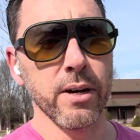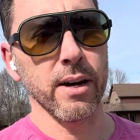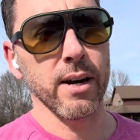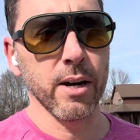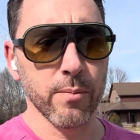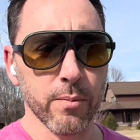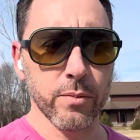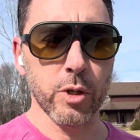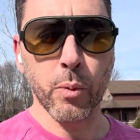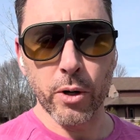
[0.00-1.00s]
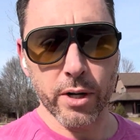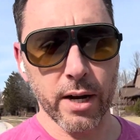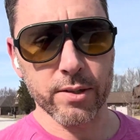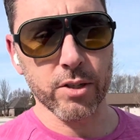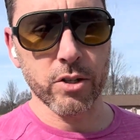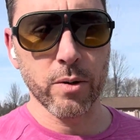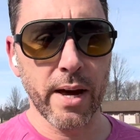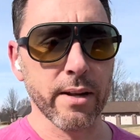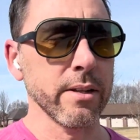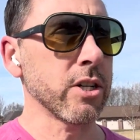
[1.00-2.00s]
um, support costs
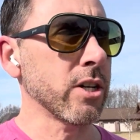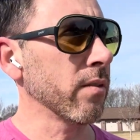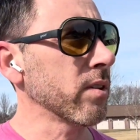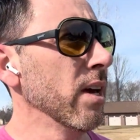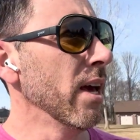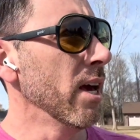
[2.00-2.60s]
dramatically shift,